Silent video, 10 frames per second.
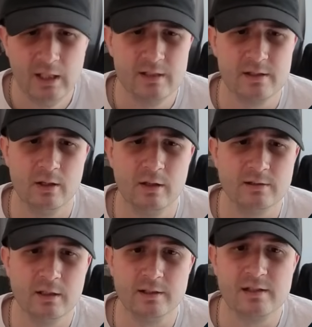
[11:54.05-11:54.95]
So it
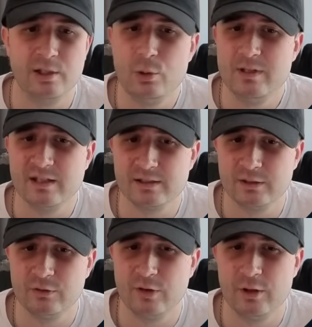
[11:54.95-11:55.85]
looks like 2
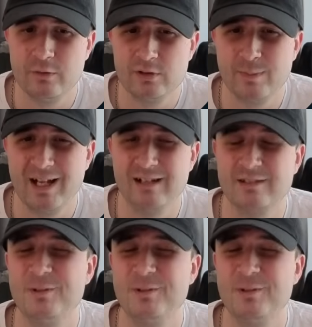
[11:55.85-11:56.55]
Destined Rivals packs,